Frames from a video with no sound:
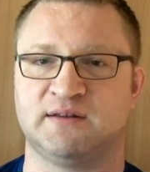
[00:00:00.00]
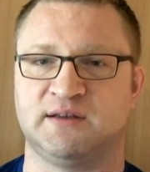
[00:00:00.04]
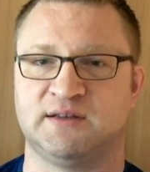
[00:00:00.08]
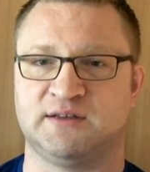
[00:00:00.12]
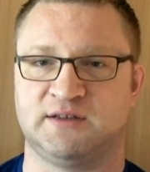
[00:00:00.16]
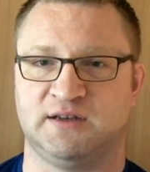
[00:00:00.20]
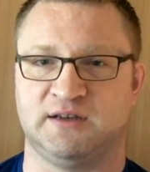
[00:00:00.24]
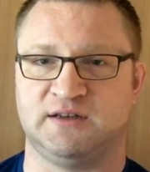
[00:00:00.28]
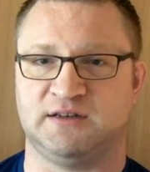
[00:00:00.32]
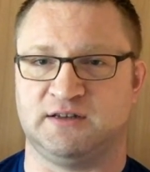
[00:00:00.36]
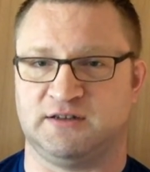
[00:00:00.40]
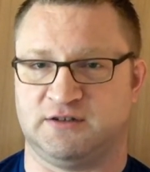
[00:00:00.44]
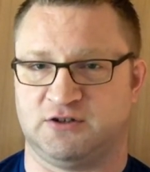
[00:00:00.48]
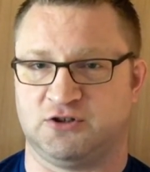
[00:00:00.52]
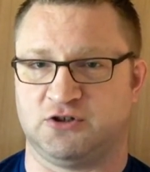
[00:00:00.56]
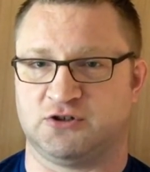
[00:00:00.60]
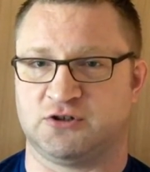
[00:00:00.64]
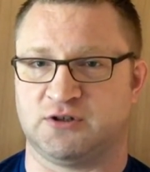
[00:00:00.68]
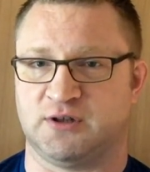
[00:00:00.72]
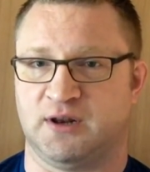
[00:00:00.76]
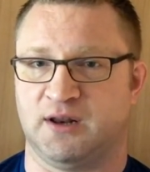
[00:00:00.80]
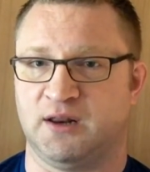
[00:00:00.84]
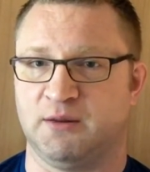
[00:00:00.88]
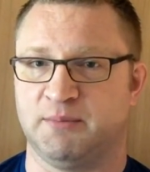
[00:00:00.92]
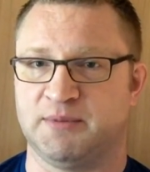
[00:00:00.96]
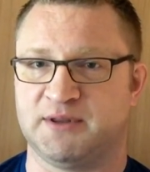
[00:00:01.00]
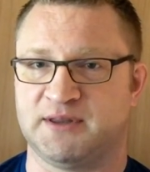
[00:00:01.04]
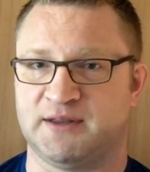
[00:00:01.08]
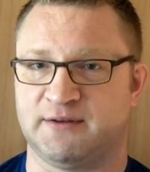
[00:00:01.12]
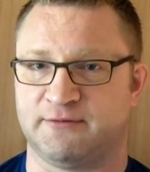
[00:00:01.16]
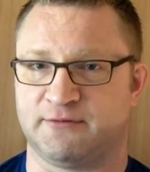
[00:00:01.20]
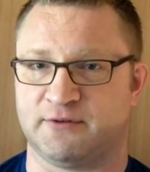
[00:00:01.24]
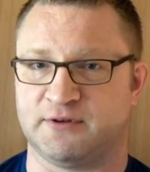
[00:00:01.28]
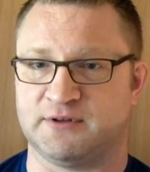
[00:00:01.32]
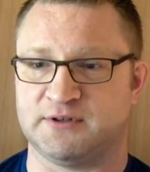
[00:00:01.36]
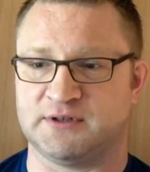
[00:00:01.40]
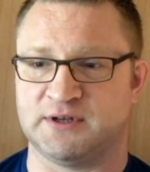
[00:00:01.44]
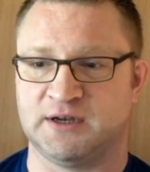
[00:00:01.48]
It's just a little bit
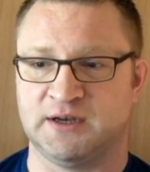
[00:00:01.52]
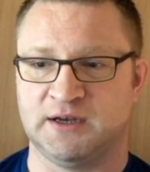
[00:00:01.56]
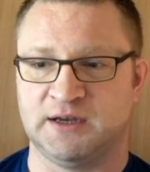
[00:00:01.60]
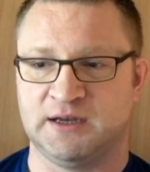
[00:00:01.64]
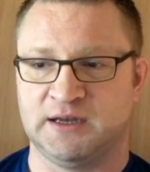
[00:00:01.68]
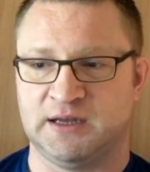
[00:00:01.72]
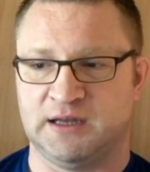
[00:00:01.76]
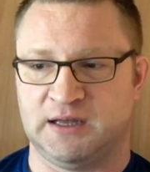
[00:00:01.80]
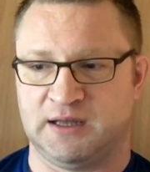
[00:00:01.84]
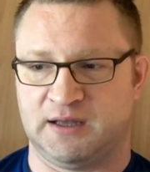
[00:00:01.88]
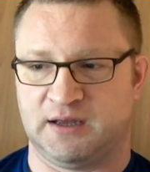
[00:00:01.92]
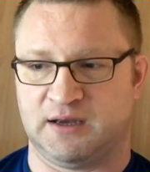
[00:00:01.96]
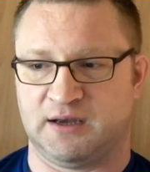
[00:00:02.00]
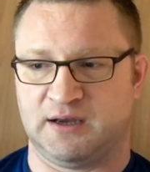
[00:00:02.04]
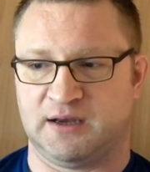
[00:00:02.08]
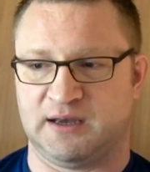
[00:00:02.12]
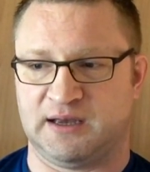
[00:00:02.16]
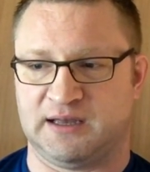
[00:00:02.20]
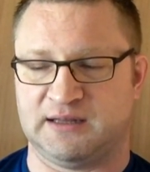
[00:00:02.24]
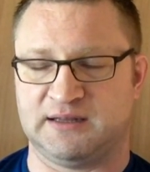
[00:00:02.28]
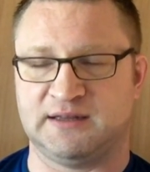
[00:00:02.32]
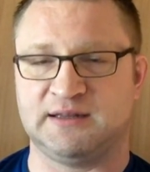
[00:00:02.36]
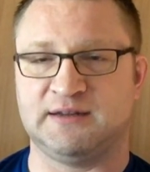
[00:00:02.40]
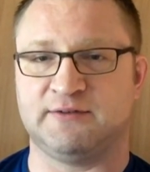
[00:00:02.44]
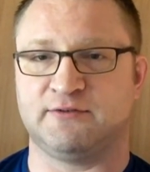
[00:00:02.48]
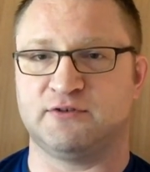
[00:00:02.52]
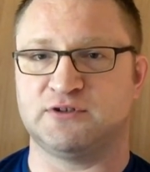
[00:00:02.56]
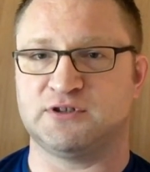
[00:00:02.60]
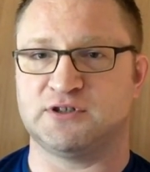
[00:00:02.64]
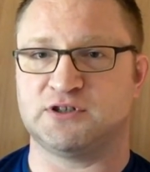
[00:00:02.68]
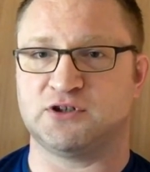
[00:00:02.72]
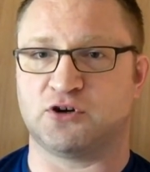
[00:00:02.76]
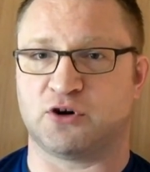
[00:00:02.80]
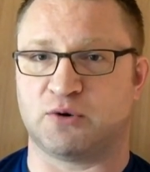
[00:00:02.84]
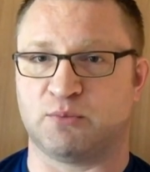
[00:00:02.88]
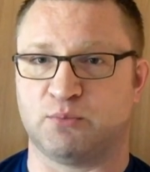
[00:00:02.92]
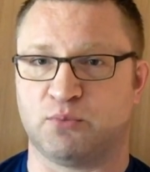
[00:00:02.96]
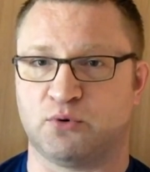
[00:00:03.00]
different, and the differences
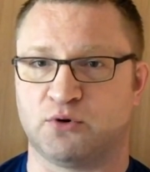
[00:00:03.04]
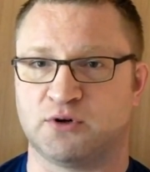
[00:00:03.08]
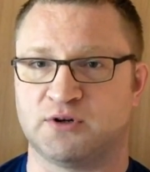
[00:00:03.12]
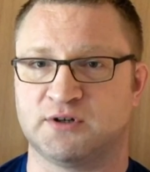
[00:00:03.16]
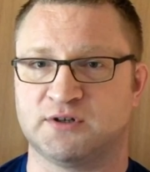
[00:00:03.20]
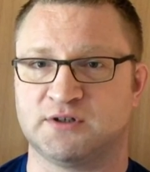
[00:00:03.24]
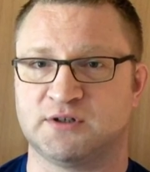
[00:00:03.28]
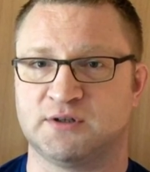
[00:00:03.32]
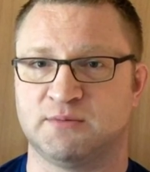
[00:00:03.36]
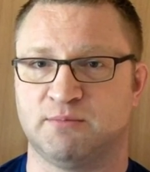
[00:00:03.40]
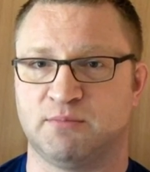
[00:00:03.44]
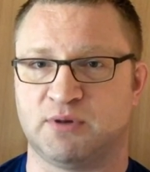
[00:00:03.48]
are important.